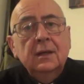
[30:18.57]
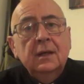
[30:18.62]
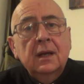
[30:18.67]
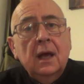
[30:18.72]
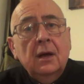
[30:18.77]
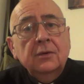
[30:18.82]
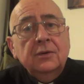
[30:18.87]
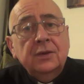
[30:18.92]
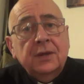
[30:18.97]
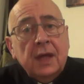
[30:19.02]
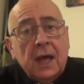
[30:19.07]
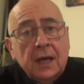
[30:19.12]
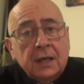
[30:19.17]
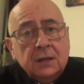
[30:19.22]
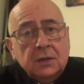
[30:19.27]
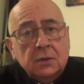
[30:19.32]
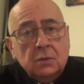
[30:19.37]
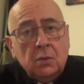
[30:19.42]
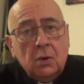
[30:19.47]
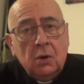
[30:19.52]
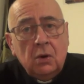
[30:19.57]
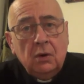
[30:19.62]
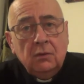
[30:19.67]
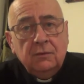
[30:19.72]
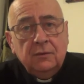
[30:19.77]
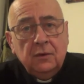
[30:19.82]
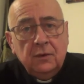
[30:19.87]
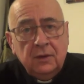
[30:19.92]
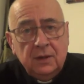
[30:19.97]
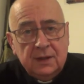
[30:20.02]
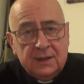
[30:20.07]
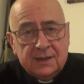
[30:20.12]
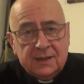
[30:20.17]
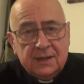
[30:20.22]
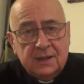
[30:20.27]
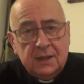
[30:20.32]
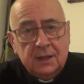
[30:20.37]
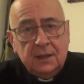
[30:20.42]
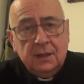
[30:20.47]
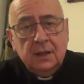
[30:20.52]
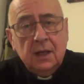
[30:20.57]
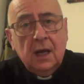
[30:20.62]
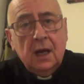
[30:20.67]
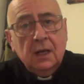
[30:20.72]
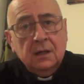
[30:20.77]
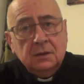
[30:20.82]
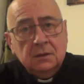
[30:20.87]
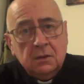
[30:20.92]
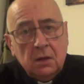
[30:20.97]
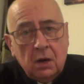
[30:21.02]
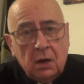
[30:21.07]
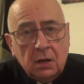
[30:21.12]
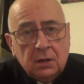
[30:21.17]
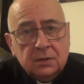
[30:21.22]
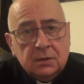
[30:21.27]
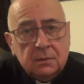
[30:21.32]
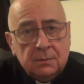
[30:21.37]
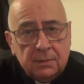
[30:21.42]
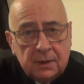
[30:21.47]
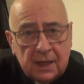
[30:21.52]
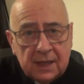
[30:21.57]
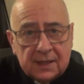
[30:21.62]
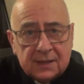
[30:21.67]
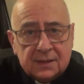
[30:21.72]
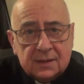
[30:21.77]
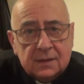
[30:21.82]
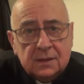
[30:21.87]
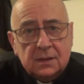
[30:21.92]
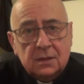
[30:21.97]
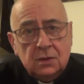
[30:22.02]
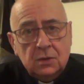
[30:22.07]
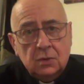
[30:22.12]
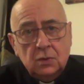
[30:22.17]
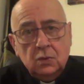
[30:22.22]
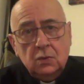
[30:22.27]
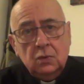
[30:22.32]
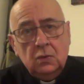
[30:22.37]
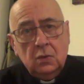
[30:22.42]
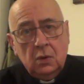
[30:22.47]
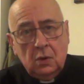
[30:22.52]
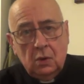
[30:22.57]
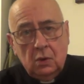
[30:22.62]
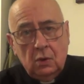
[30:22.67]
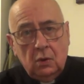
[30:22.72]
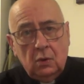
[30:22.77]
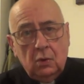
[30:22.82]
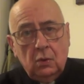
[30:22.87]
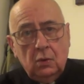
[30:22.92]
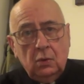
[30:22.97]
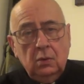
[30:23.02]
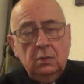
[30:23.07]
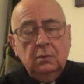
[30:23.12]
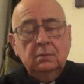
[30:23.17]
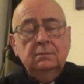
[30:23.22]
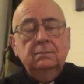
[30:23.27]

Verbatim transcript: Now, thank you all for listening, and God bless you all.